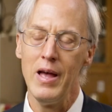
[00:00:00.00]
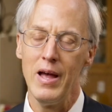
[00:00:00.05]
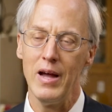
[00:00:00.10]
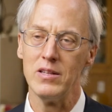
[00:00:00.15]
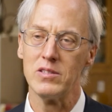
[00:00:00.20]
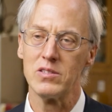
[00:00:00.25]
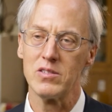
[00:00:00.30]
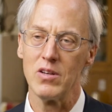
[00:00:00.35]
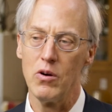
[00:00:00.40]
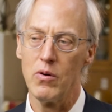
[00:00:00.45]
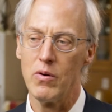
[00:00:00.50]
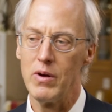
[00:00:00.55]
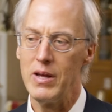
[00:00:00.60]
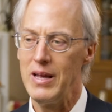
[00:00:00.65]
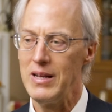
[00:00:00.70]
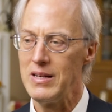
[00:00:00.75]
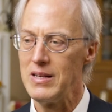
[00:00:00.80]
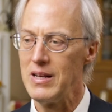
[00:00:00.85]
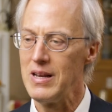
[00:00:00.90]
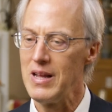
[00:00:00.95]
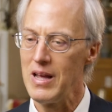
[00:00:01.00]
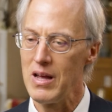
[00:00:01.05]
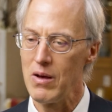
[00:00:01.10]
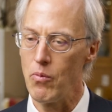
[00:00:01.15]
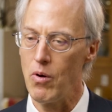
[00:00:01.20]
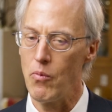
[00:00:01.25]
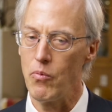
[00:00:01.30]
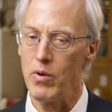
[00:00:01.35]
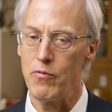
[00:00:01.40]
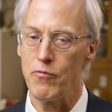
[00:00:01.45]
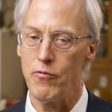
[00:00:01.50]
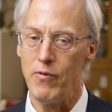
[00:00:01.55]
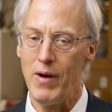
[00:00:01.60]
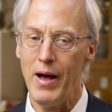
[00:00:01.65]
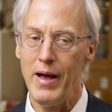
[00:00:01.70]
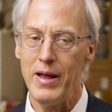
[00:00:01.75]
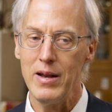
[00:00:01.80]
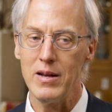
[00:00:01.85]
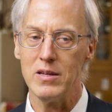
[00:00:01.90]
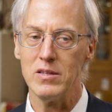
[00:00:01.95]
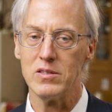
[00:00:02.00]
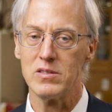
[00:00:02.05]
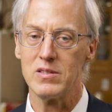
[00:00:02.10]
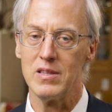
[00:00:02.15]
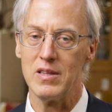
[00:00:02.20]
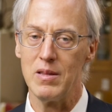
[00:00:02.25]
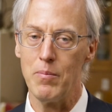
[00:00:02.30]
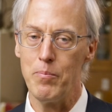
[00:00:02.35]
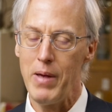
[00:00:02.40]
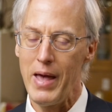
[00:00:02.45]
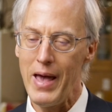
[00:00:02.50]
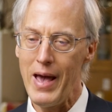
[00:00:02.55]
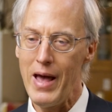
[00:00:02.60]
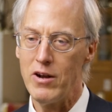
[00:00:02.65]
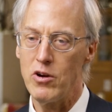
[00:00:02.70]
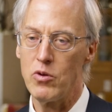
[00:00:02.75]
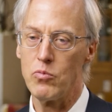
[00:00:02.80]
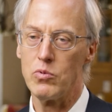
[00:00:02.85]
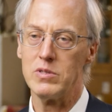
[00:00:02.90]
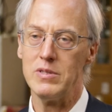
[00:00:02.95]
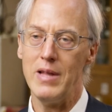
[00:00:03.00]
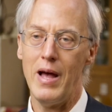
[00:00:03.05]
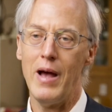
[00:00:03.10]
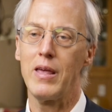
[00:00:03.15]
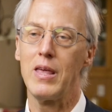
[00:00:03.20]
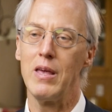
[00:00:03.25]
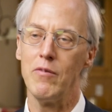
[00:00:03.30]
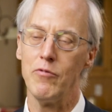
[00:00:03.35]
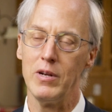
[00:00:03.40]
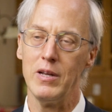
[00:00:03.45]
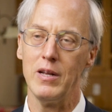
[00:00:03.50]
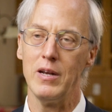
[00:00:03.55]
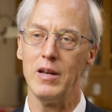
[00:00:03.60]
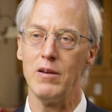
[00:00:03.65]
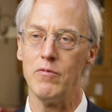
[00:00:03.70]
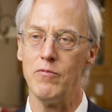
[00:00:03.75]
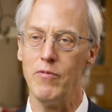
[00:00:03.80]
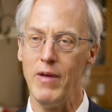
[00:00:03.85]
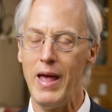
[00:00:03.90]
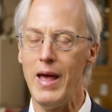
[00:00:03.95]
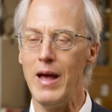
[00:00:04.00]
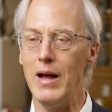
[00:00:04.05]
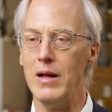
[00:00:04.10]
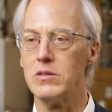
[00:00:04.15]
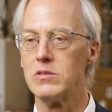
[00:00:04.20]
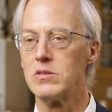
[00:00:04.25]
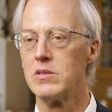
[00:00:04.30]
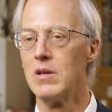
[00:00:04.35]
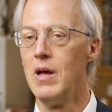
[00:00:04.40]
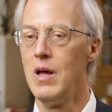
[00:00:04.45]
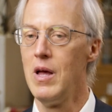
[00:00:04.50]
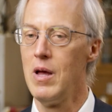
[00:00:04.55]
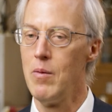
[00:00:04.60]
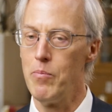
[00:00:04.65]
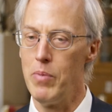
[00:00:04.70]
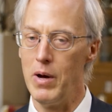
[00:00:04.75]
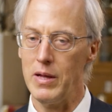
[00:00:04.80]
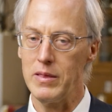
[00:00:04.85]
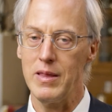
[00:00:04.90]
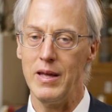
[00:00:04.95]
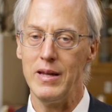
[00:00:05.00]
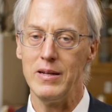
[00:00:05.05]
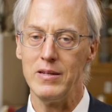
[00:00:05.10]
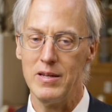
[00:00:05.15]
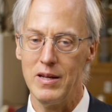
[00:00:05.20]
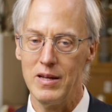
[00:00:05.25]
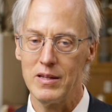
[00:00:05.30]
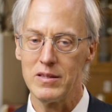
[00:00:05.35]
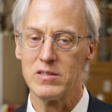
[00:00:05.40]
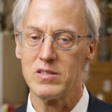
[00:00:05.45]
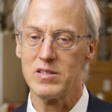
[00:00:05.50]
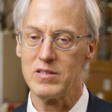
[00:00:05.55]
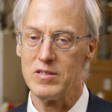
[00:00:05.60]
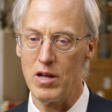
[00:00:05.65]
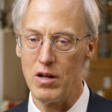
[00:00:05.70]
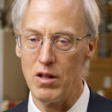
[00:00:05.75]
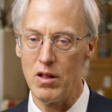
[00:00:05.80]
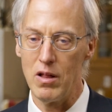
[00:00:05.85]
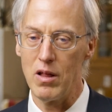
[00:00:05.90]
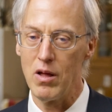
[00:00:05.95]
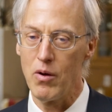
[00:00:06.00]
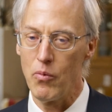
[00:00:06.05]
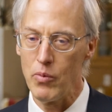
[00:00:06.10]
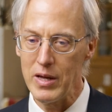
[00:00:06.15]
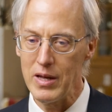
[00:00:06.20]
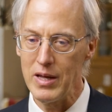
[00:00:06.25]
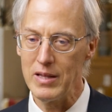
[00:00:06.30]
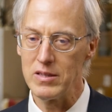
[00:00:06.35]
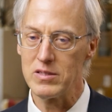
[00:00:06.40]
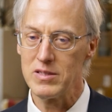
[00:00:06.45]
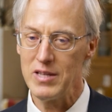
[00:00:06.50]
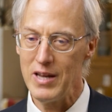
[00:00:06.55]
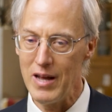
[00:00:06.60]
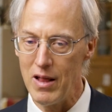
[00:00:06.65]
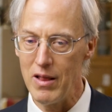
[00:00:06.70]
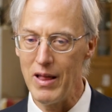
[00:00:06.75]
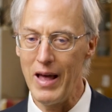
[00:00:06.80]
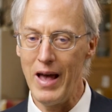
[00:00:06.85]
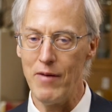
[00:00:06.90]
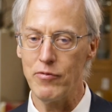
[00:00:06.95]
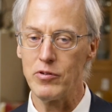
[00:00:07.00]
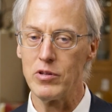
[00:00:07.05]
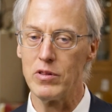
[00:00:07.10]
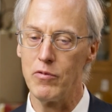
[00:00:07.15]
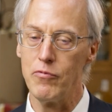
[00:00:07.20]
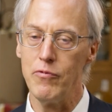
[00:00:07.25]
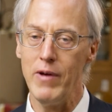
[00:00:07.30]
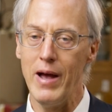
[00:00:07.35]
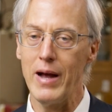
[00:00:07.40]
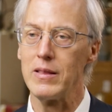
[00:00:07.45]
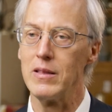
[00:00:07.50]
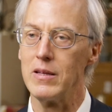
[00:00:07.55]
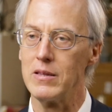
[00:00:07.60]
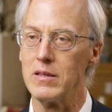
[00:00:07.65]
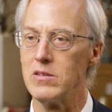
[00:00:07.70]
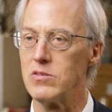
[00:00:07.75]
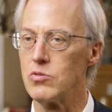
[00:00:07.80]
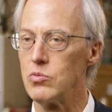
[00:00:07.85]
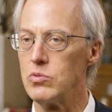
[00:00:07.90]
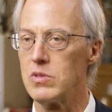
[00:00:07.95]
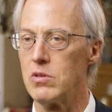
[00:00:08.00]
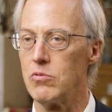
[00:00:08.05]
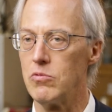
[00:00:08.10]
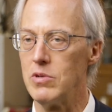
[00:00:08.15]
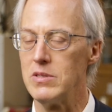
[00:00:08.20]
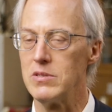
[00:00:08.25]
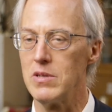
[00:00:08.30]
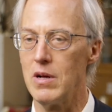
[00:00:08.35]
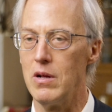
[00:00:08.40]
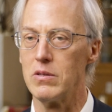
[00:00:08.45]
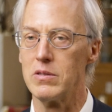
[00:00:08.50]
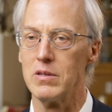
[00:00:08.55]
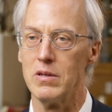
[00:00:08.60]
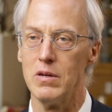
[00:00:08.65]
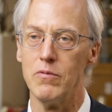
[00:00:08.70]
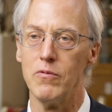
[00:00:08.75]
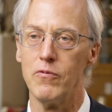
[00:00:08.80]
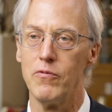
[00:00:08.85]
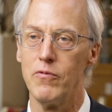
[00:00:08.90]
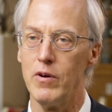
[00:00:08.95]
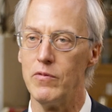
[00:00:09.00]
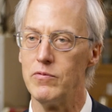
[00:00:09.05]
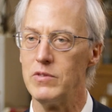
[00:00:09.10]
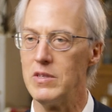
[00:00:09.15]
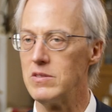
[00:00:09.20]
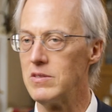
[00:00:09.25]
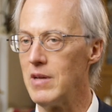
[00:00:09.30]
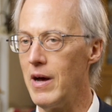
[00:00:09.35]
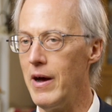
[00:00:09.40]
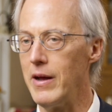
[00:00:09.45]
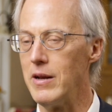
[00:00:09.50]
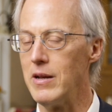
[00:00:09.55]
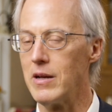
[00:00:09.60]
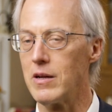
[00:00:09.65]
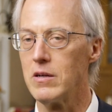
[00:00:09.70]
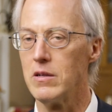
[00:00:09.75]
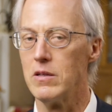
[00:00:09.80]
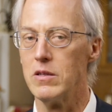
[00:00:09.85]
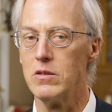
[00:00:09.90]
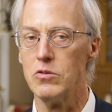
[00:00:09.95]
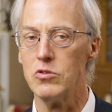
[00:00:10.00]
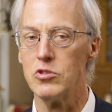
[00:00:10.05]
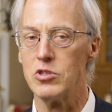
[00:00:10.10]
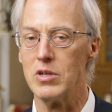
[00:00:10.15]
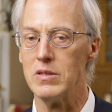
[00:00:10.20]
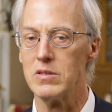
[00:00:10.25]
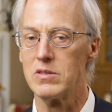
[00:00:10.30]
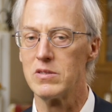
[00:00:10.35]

And so in what we find is the pattern was not given in advance, but they did still, we can tell after the fact that this was the result of, of design and collusion.